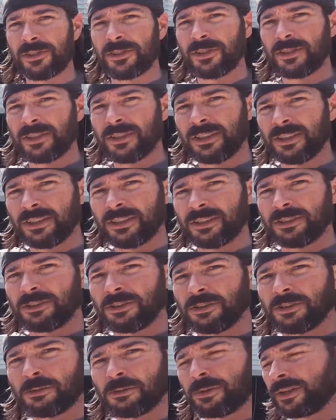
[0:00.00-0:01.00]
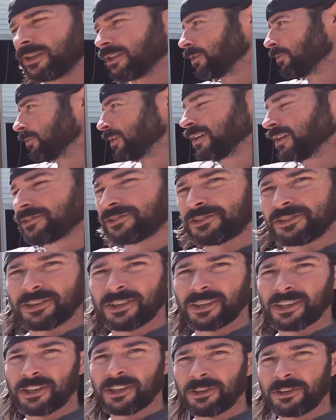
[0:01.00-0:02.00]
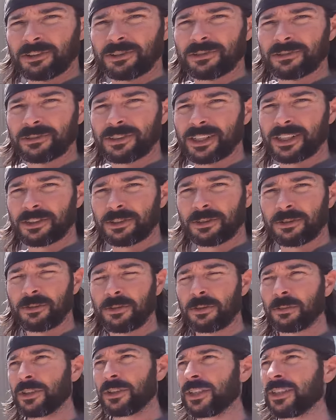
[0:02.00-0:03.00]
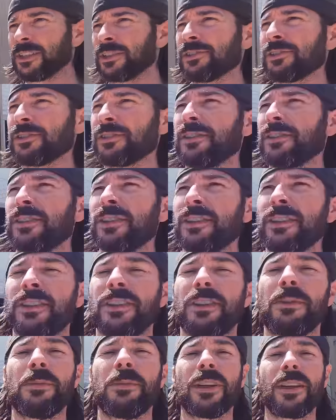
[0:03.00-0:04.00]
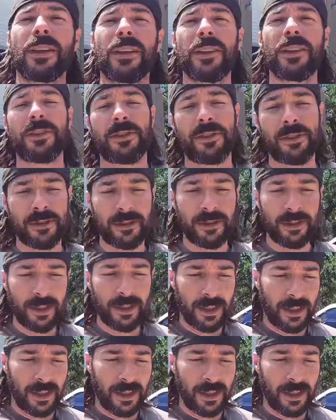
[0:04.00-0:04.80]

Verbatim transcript: is no Billy Ray sitting here like there normally is because